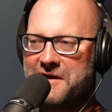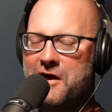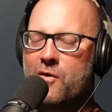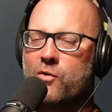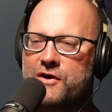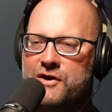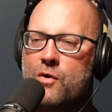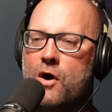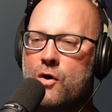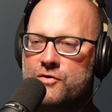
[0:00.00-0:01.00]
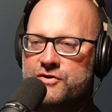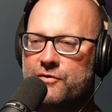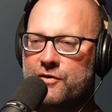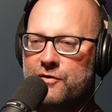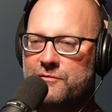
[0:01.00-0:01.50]
Where you own
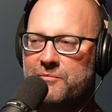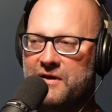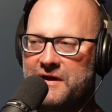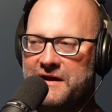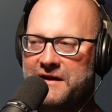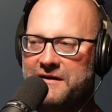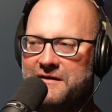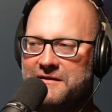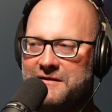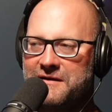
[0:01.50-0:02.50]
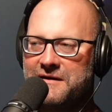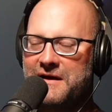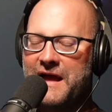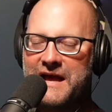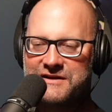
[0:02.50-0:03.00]
your own plane
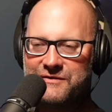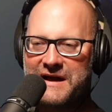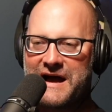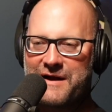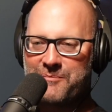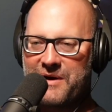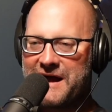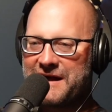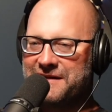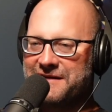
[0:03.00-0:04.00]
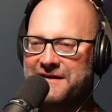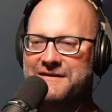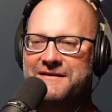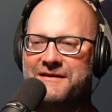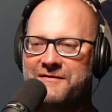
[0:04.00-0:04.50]
and you got a
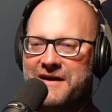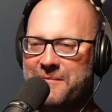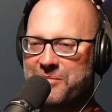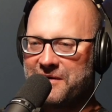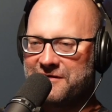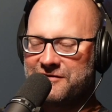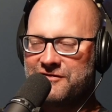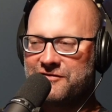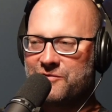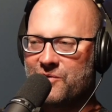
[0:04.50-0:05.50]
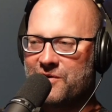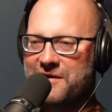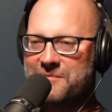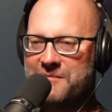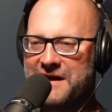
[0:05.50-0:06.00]
pilot, you've got a place to store
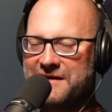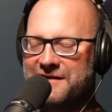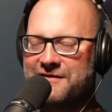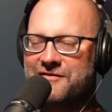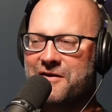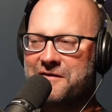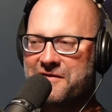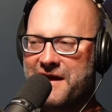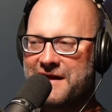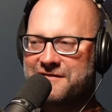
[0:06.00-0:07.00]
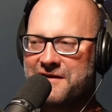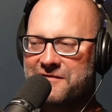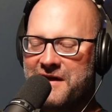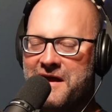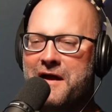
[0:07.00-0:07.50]
it, maintenance, all of that stuff.
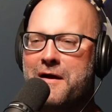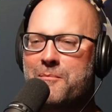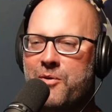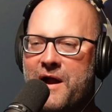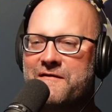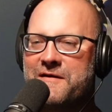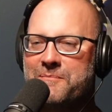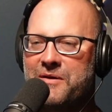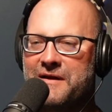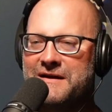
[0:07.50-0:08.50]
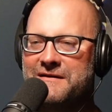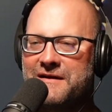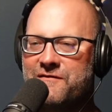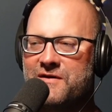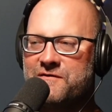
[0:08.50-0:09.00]
Private plane,
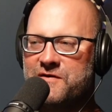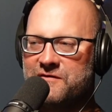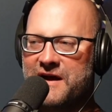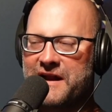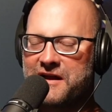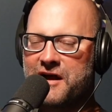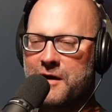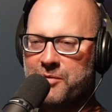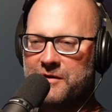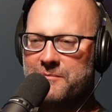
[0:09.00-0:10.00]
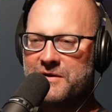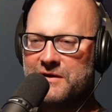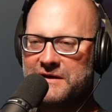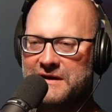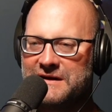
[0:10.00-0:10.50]
if you've got a couple of
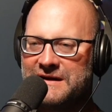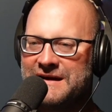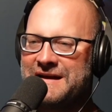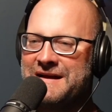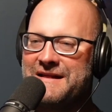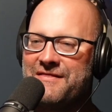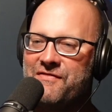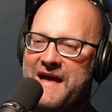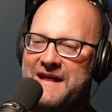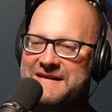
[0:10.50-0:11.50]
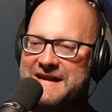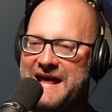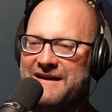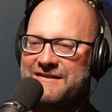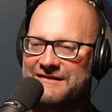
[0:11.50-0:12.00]
million, that
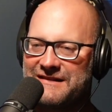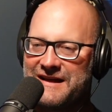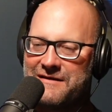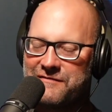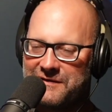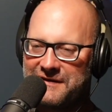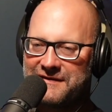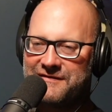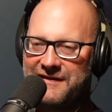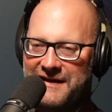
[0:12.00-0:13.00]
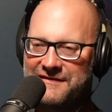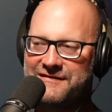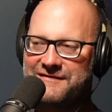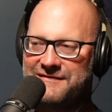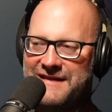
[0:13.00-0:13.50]
next level,
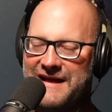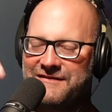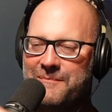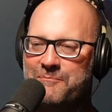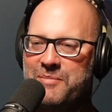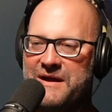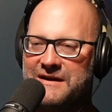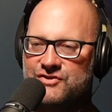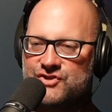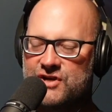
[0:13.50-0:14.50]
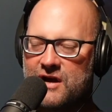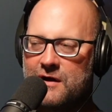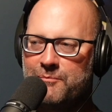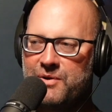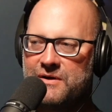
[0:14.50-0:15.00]
that's a big jump.